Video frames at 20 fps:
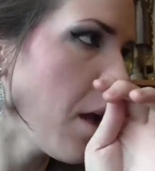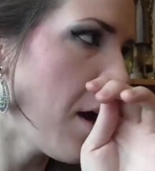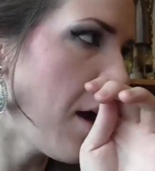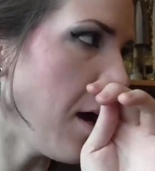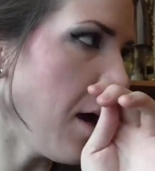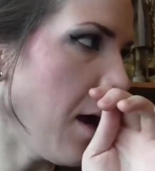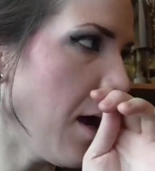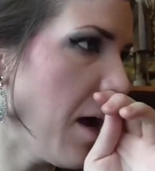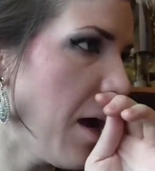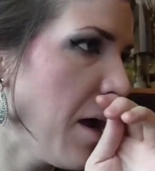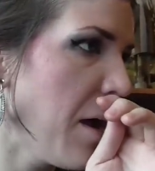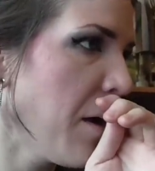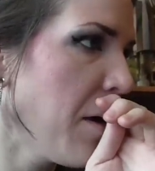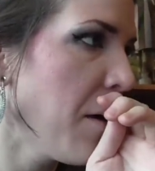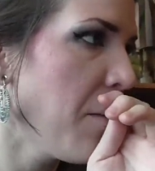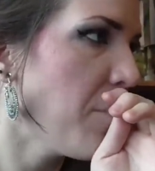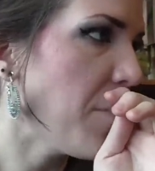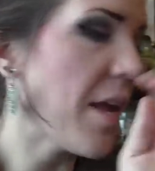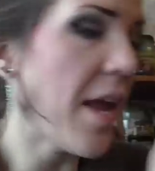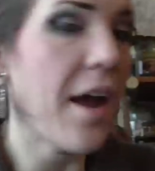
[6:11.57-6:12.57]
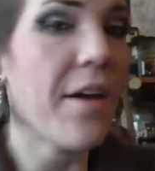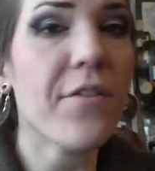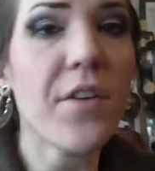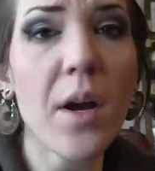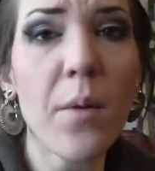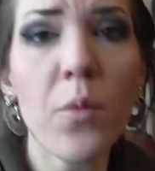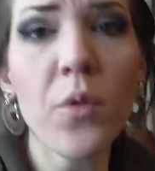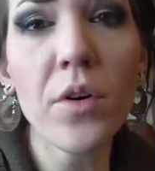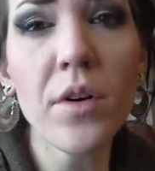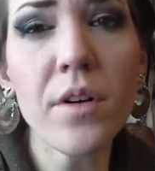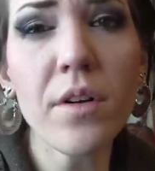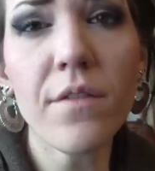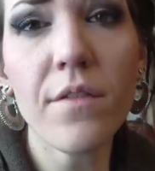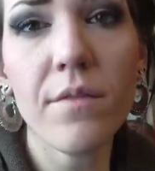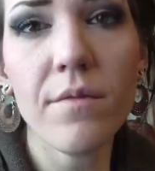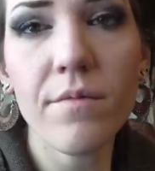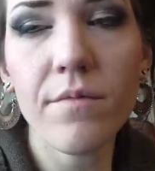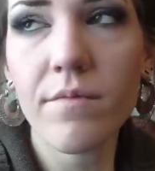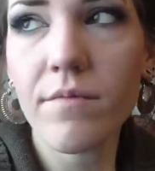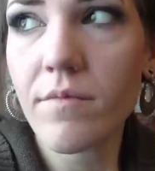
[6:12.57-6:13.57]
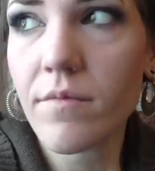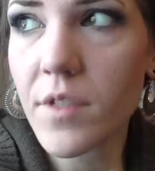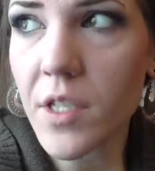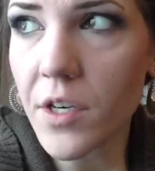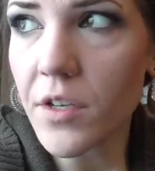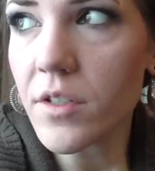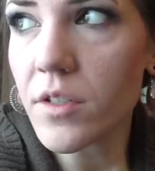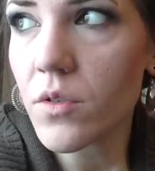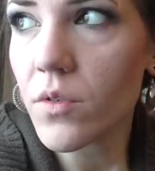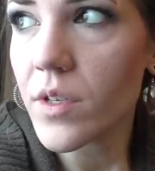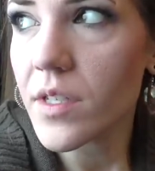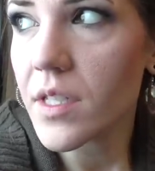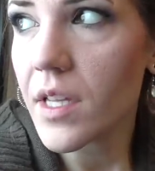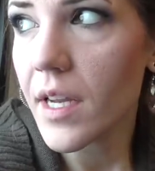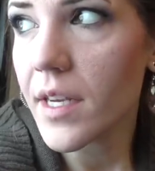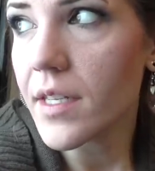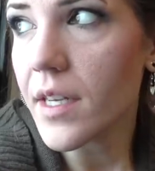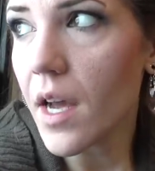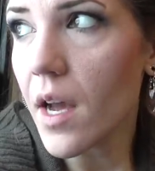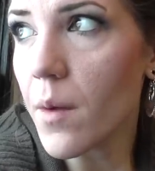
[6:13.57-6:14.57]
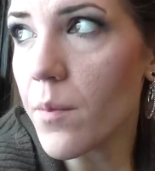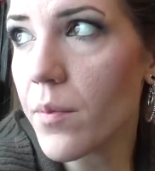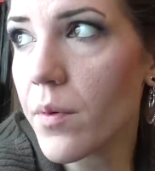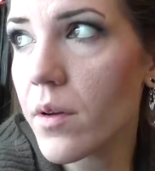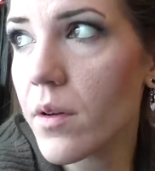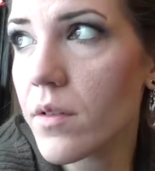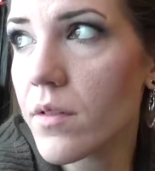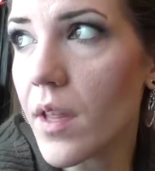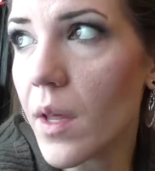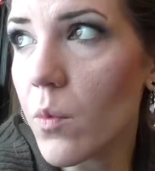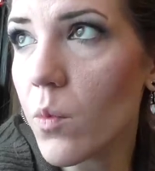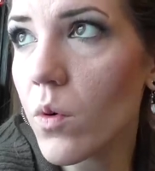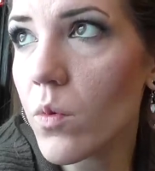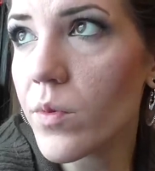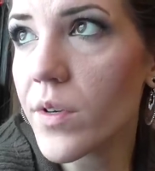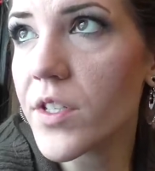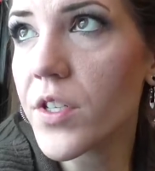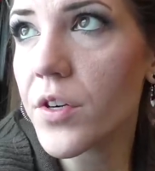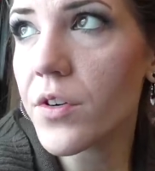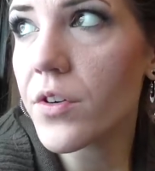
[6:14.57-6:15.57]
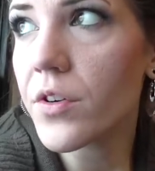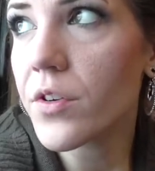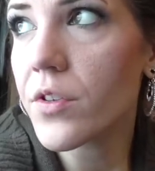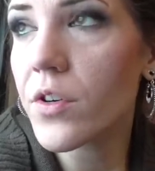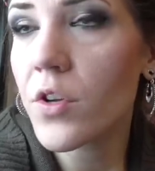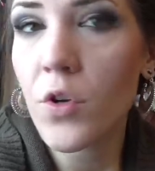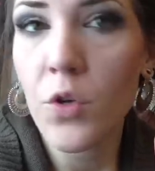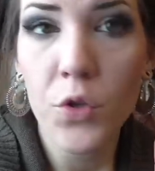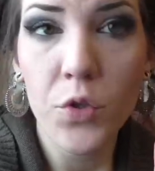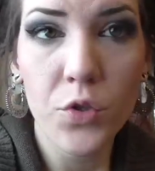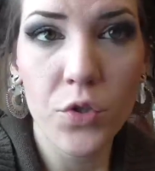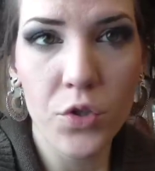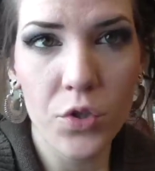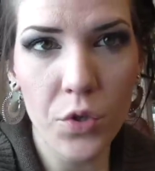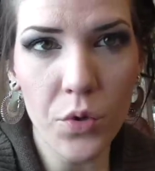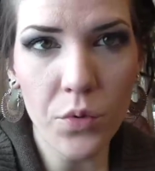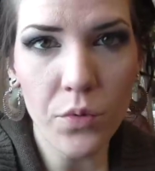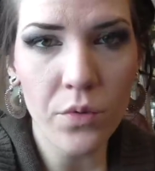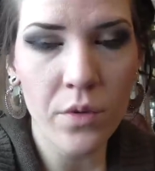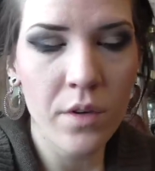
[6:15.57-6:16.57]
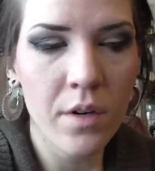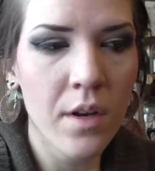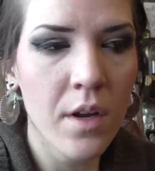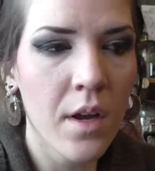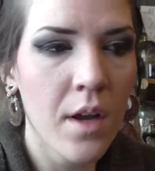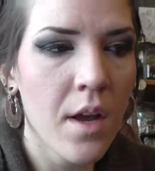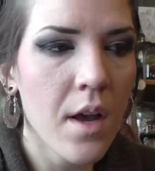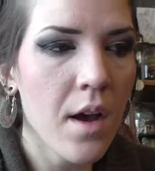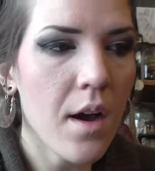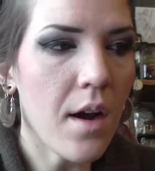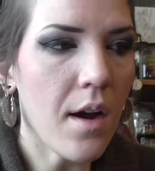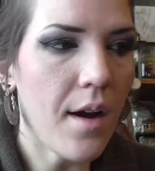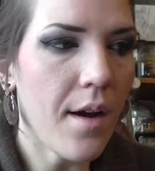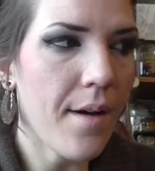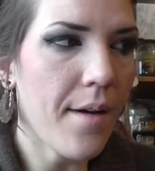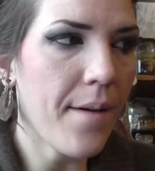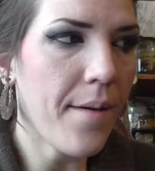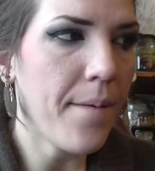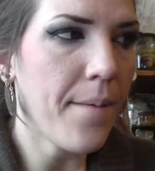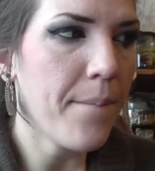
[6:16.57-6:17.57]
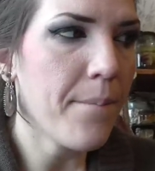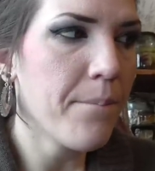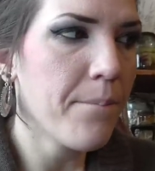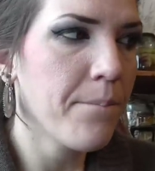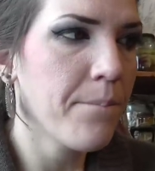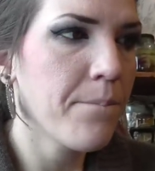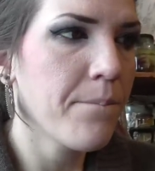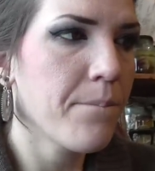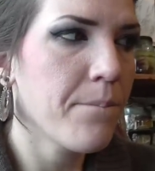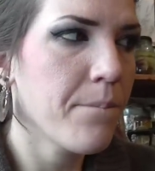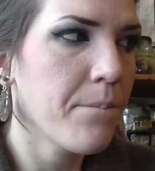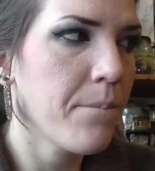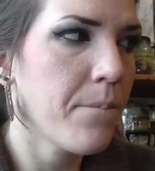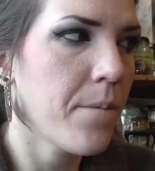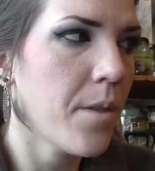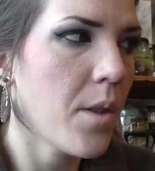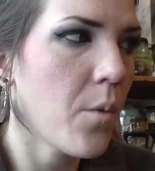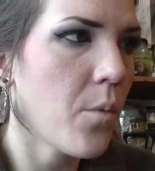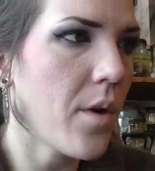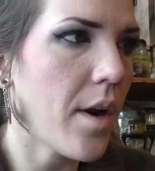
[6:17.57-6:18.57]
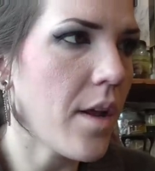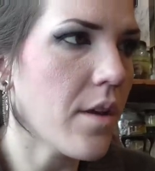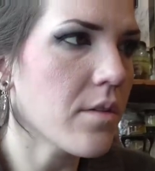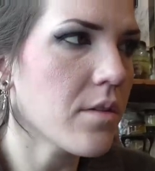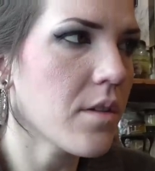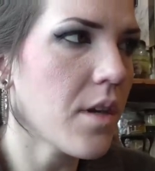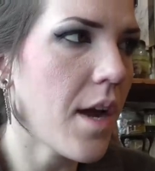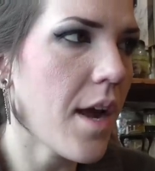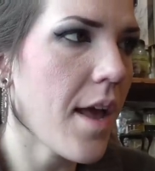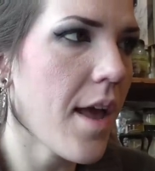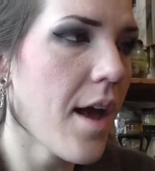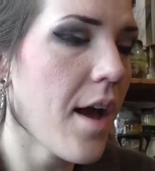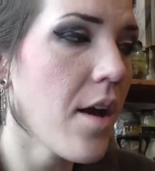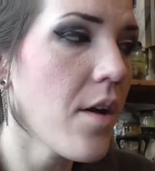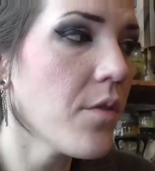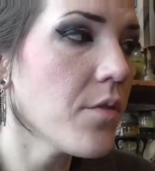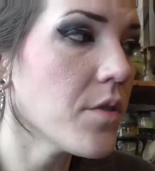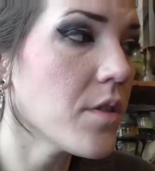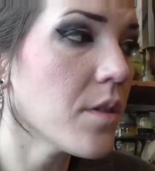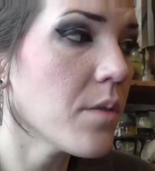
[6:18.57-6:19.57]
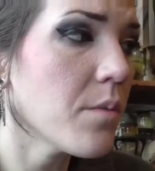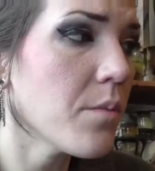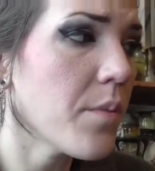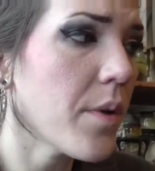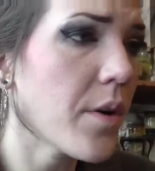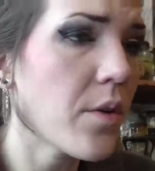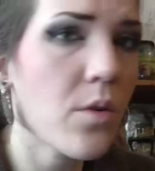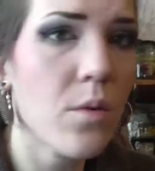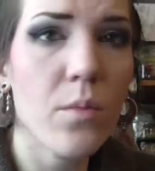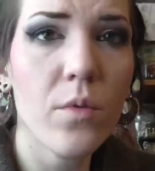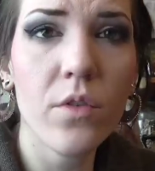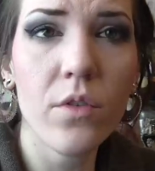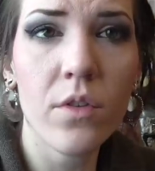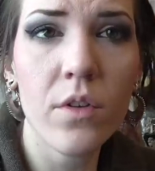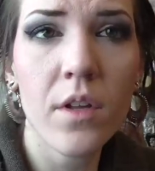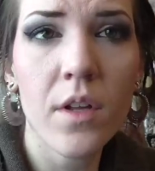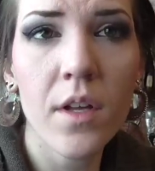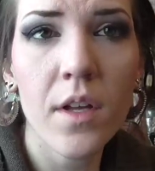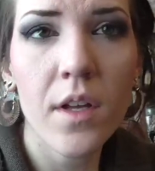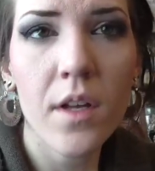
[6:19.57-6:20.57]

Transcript: Uh, but yeah, I've got more scary stories lined up. They will return soon. Um, what else? I have some paranormal